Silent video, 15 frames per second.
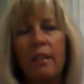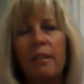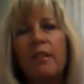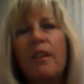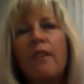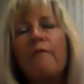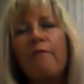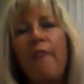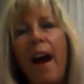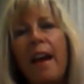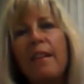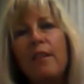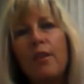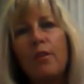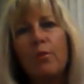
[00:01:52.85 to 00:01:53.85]
to
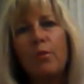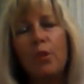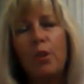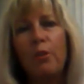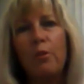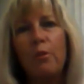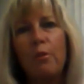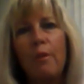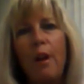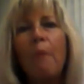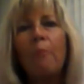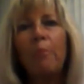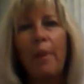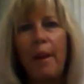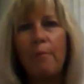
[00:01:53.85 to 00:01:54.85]
invite you to
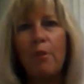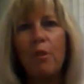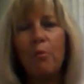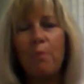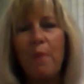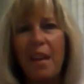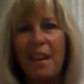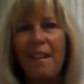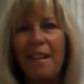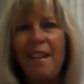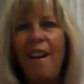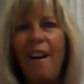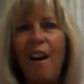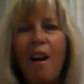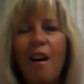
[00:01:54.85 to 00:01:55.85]
come play with me
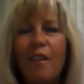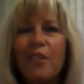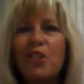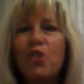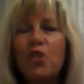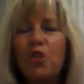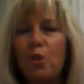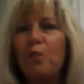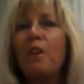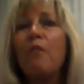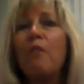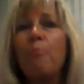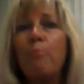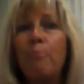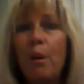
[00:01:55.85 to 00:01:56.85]
on this journey
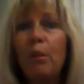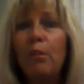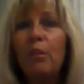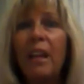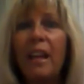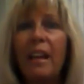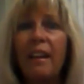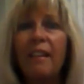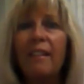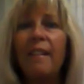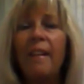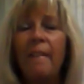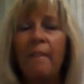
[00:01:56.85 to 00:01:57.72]
of building